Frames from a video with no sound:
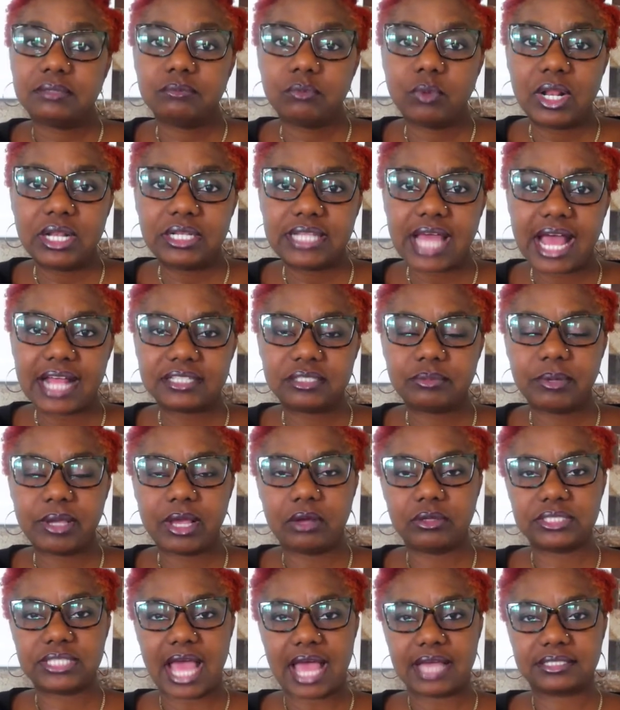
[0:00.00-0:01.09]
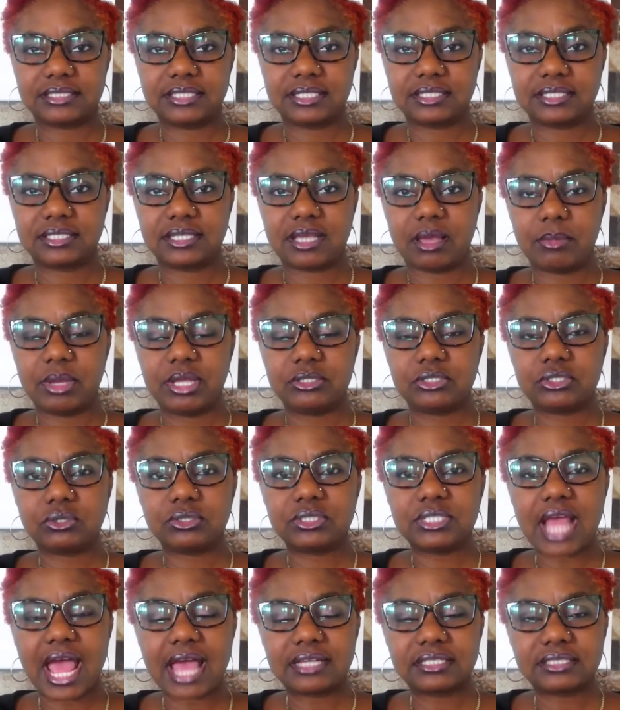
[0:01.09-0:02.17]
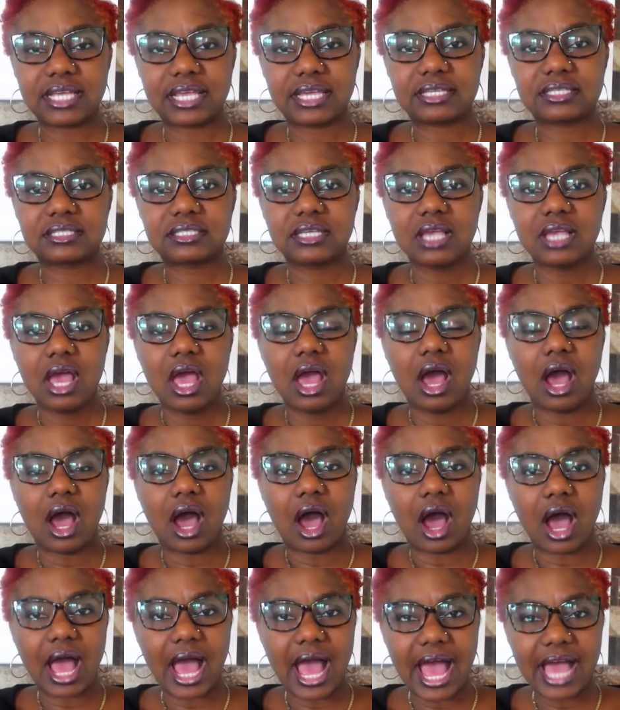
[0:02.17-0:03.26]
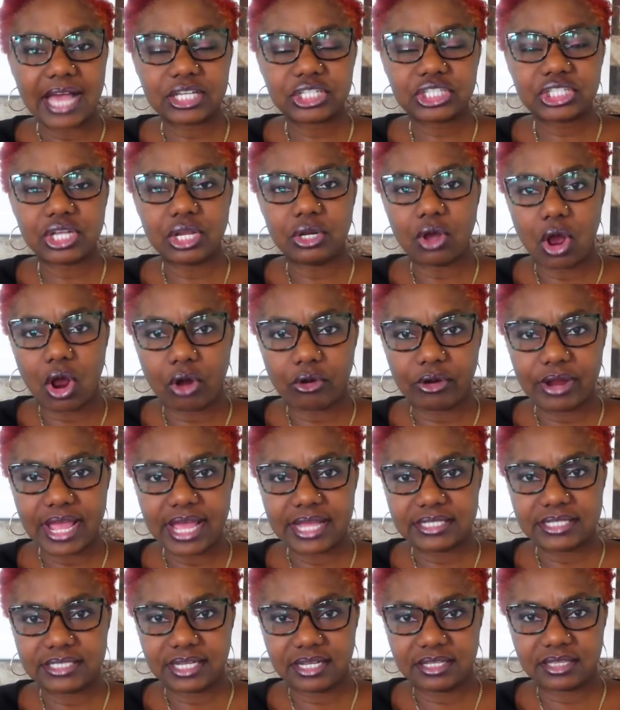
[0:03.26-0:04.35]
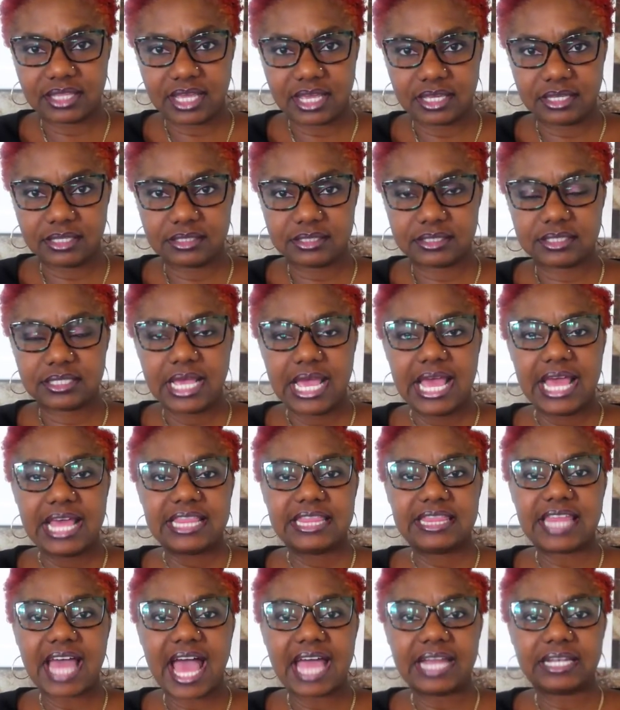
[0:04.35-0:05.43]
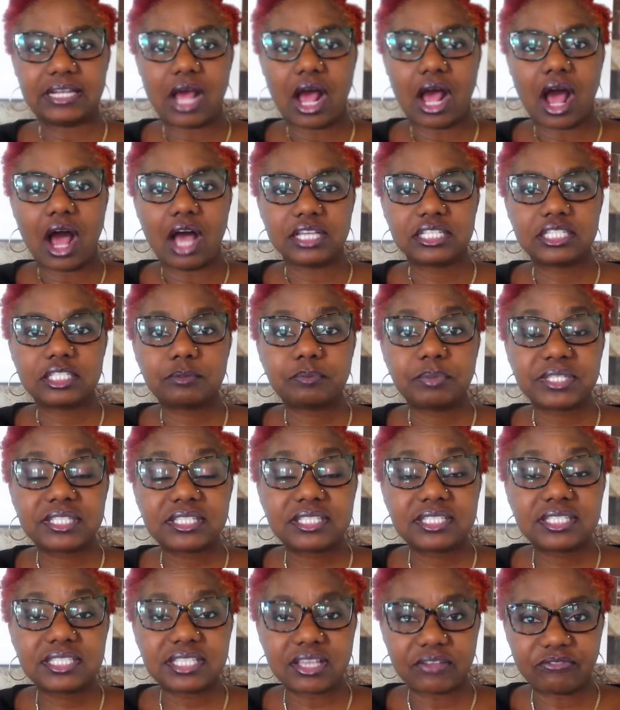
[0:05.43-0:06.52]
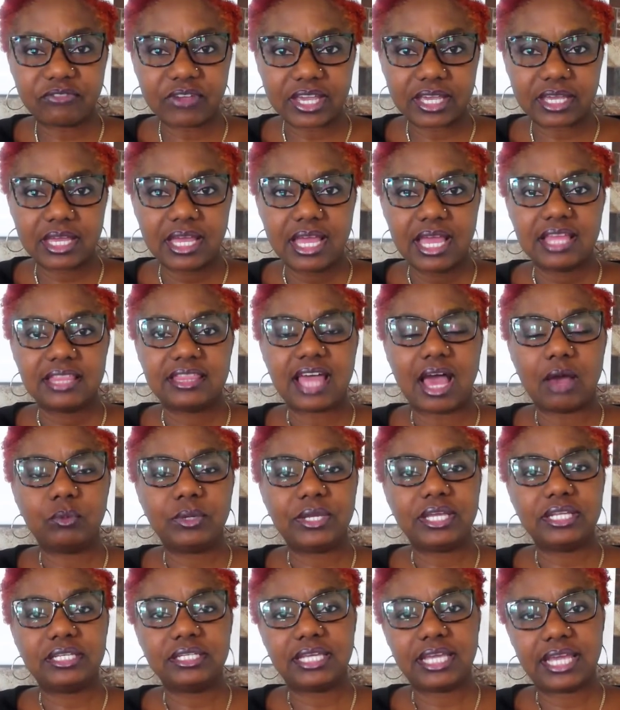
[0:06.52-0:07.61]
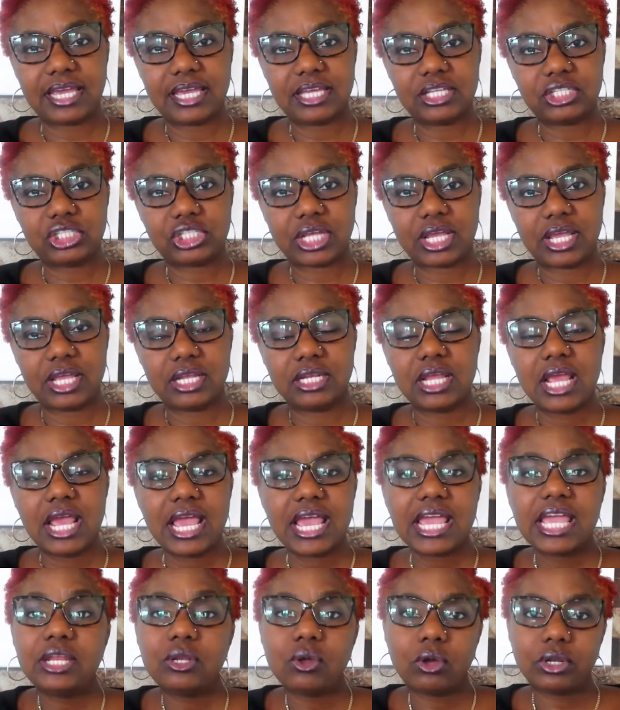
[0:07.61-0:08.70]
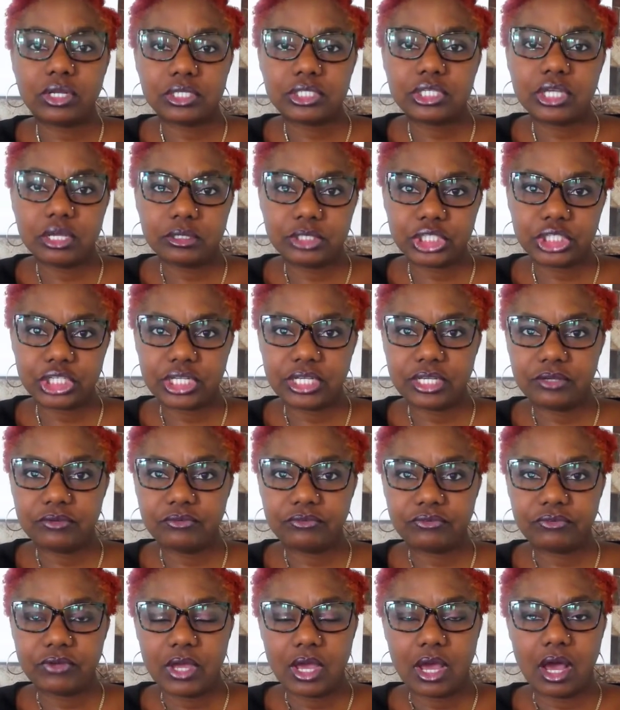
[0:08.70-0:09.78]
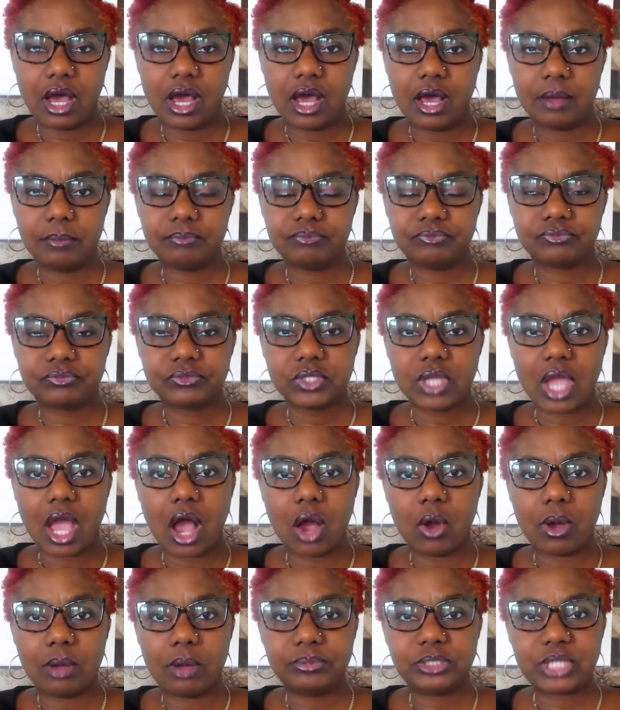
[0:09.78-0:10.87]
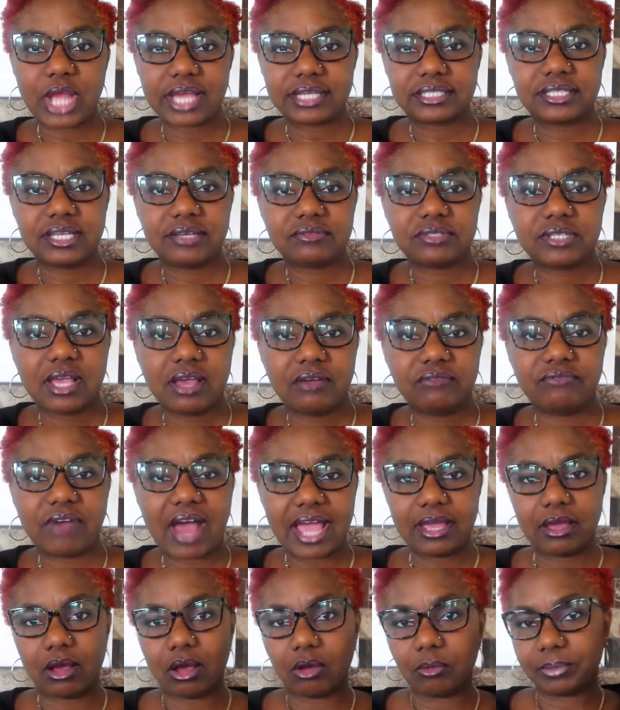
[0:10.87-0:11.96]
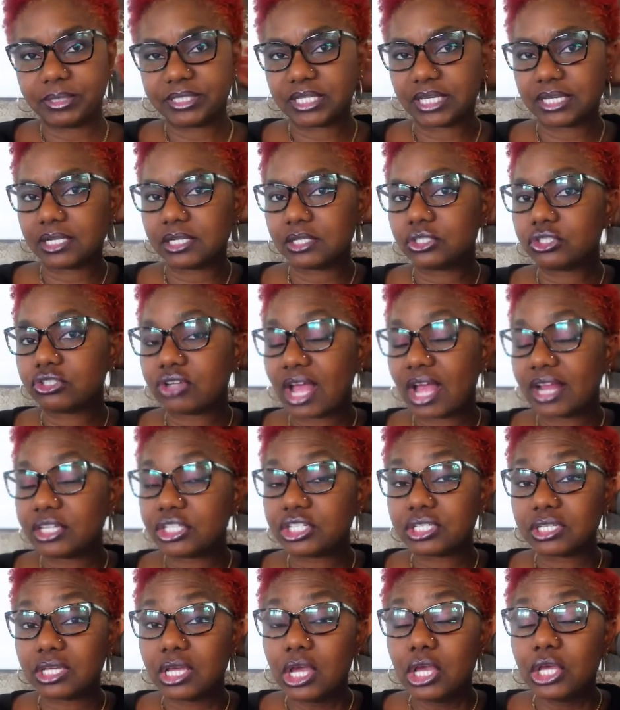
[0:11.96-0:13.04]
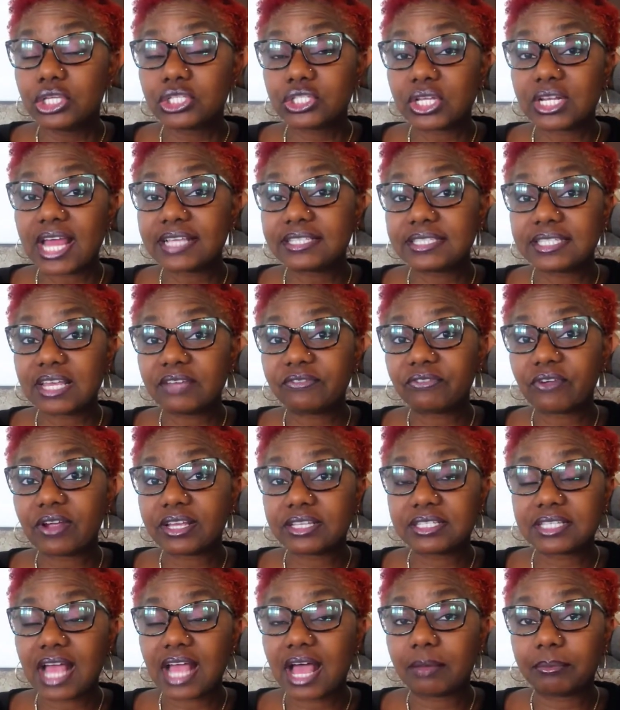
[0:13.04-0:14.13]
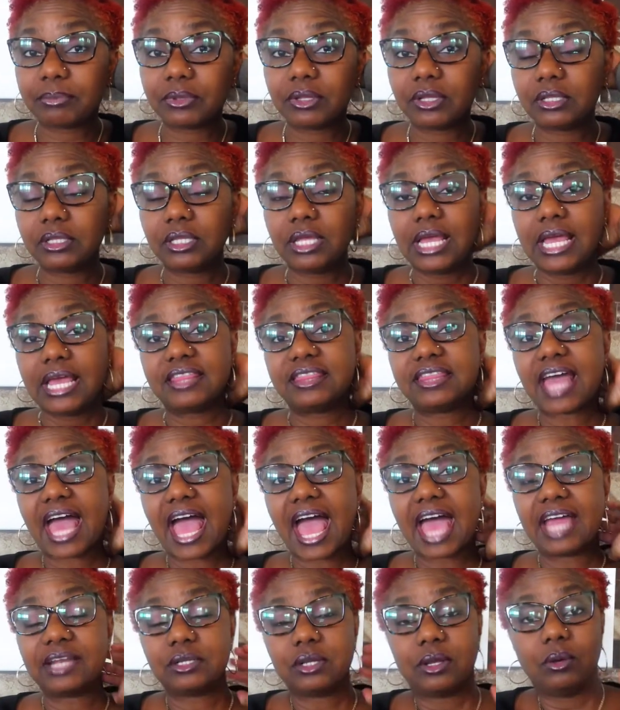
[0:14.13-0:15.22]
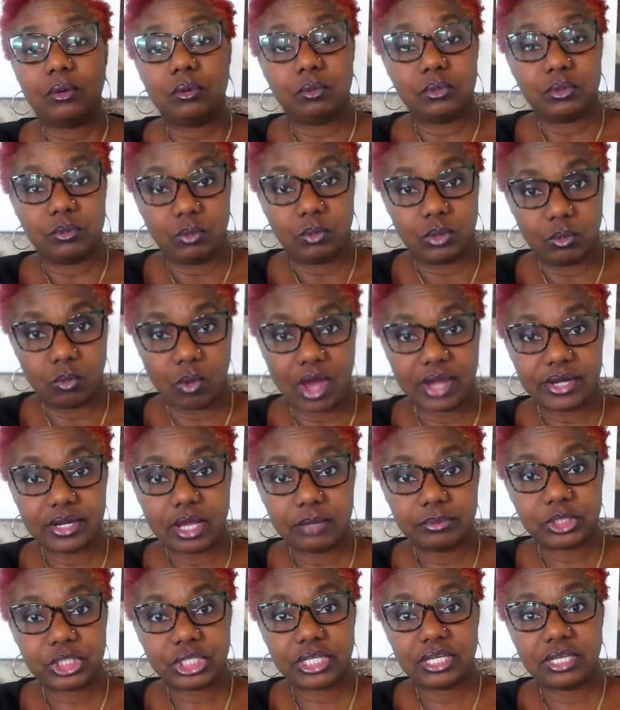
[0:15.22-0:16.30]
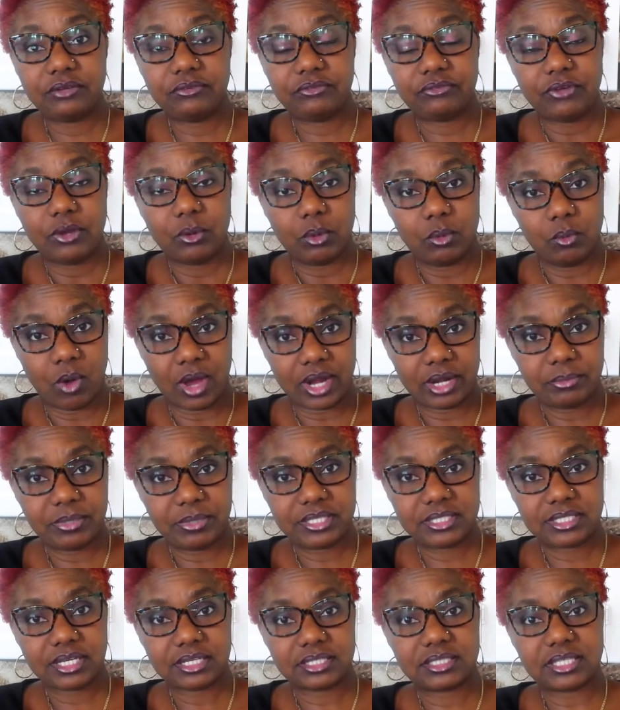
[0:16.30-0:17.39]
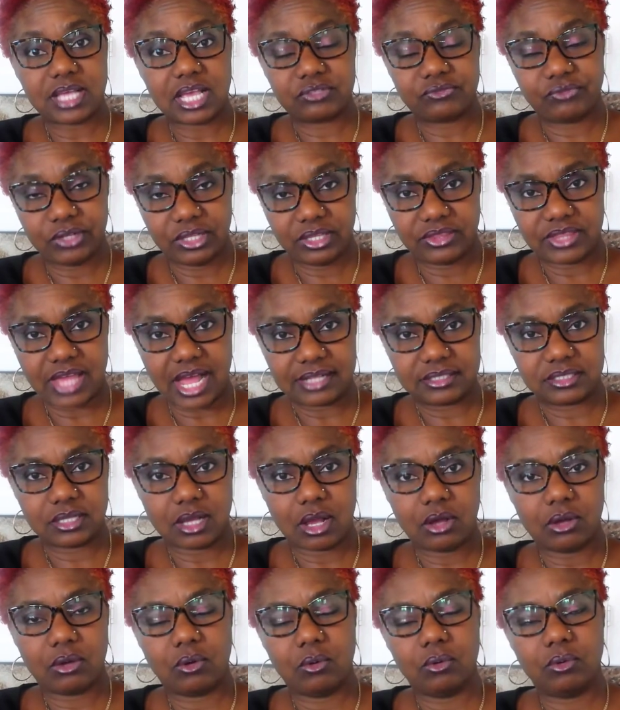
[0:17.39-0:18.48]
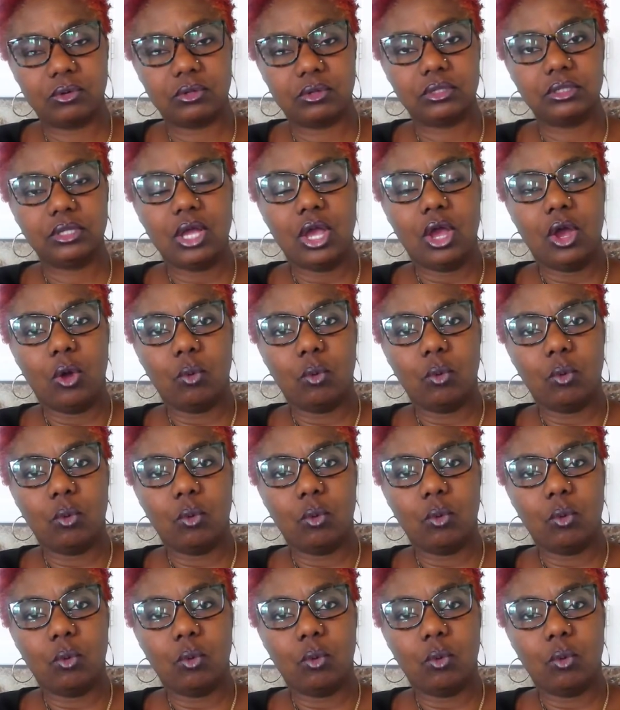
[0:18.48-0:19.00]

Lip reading: Well, that's where our tactics come in. So tactics are action-oriented things that are specific, that we engage in order to achieve our objectives via our particular strategy. So let's say, for example, that we want to be successful. That's our goal.